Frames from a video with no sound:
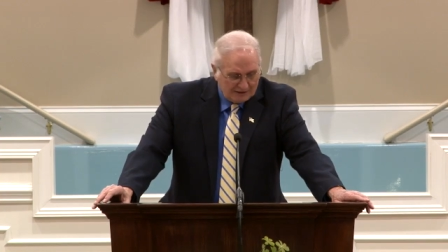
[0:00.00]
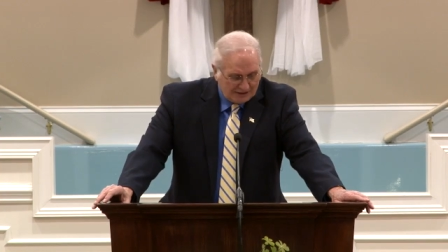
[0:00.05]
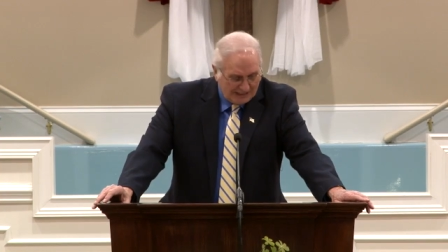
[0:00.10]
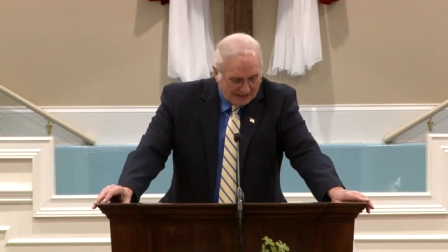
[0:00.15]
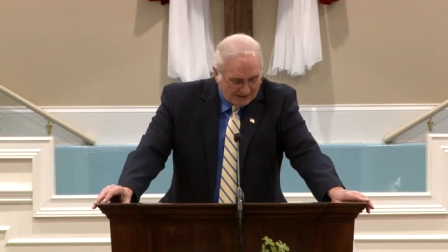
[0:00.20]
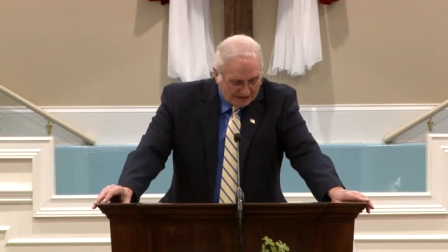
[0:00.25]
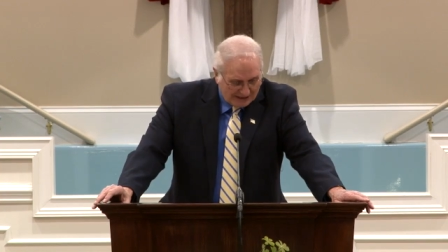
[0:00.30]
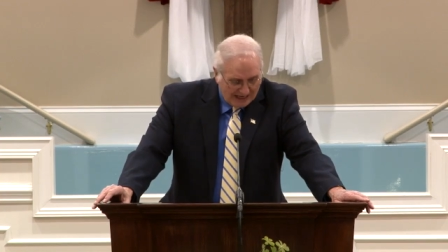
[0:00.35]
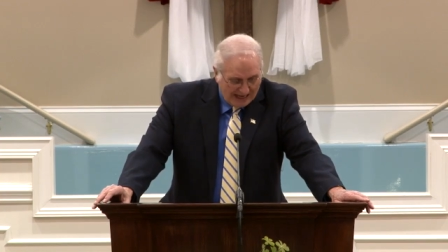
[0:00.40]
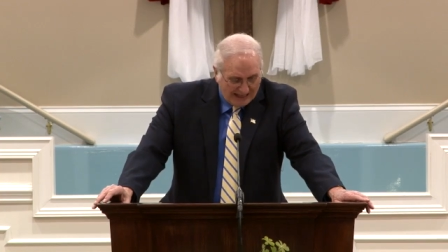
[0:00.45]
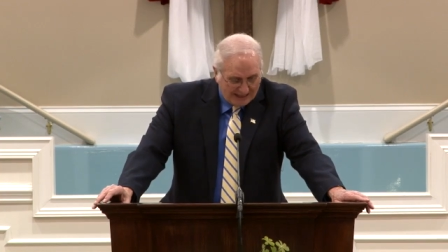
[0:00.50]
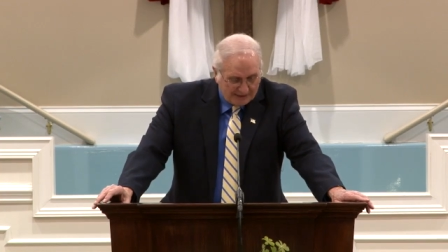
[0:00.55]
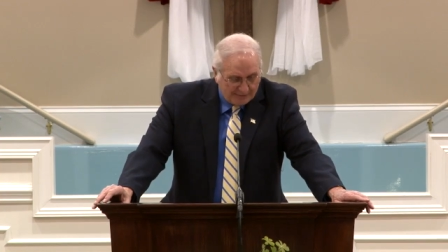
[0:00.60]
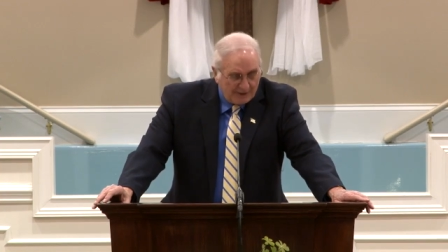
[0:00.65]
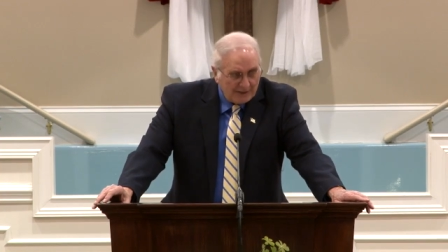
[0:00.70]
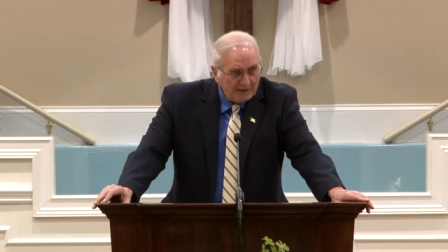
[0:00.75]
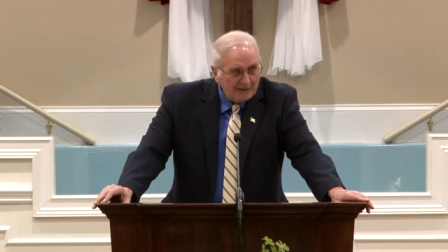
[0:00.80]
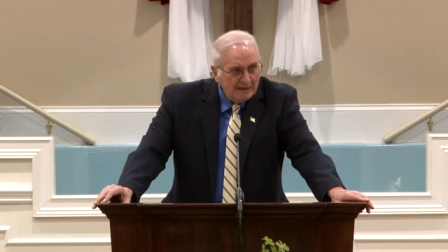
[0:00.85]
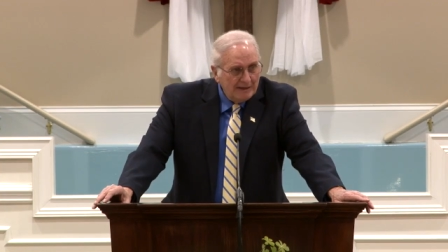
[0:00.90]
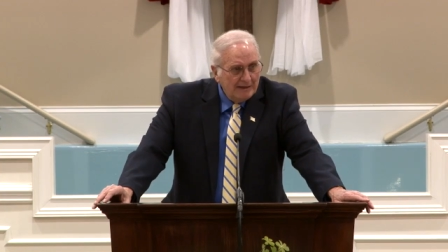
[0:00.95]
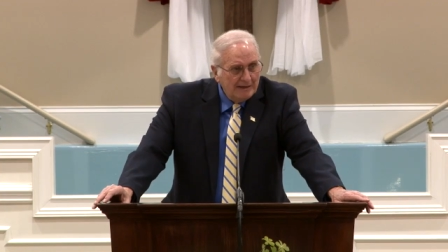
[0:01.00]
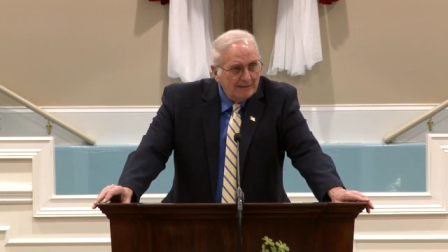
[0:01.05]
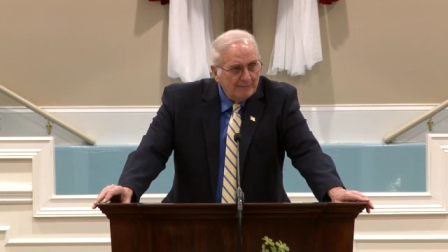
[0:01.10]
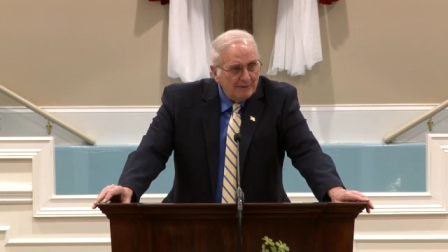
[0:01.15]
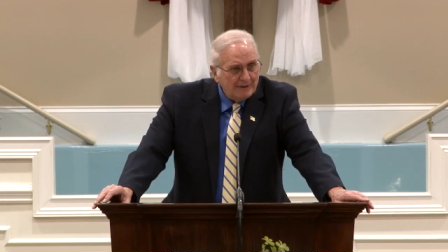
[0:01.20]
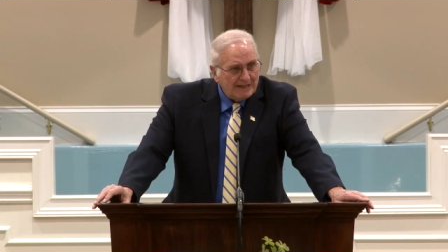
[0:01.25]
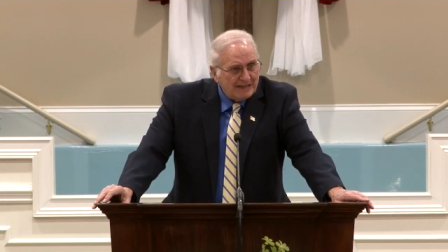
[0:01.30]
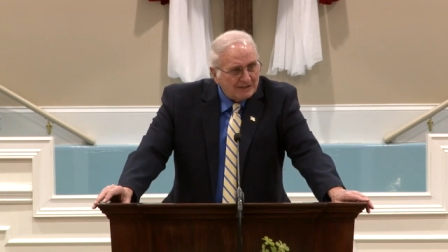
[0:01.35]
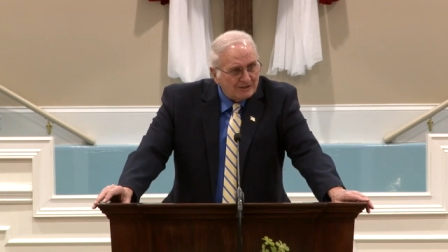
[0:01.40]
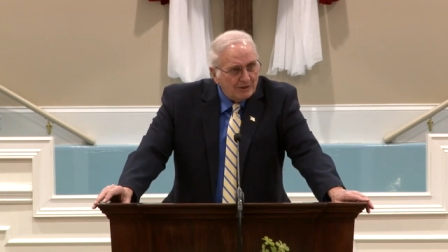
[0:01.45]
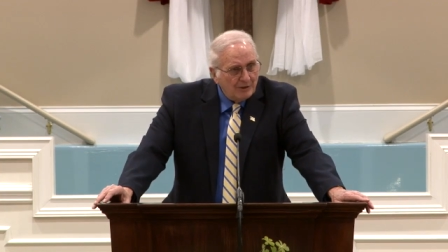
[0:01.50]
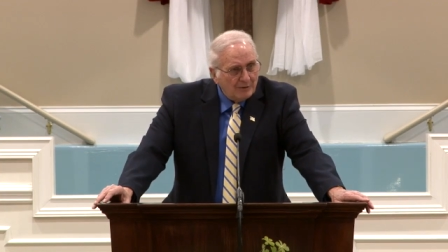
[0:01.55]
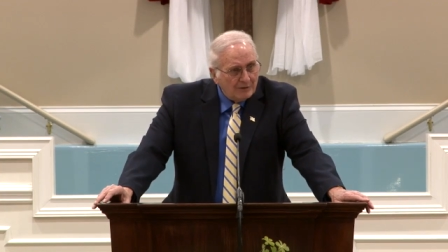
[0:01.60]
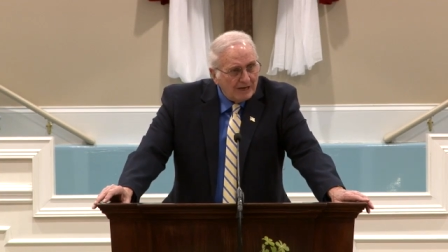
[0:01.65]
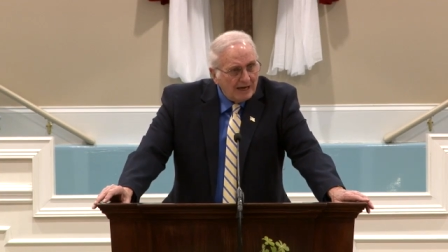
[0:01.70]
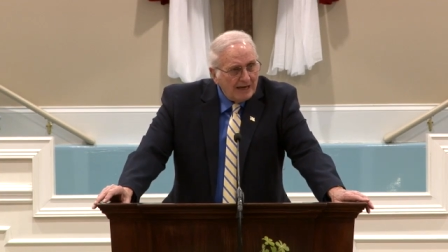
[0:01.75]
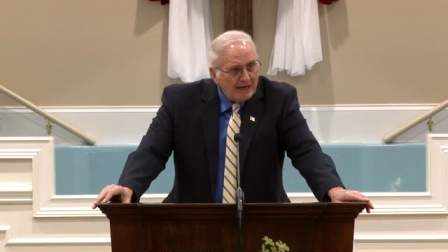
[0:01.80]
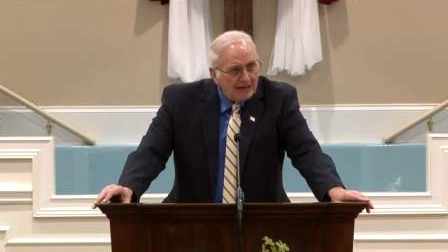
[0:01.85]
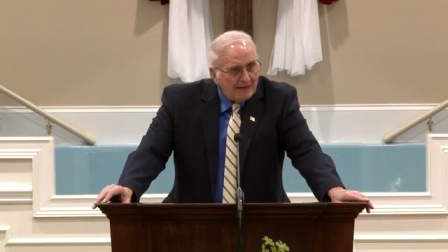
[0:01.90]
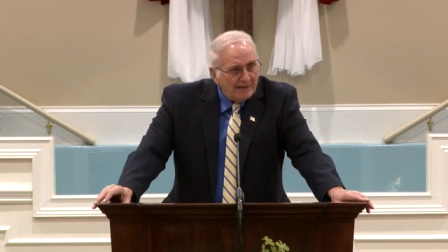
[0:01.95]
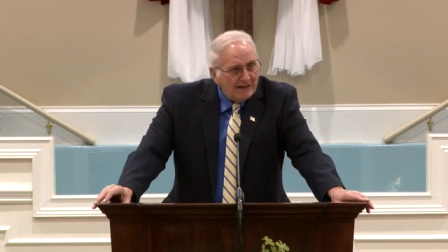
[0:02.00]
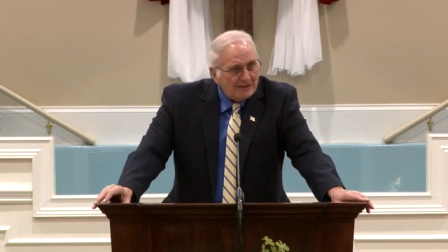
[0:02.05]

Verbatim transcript: chastisement but that's okay.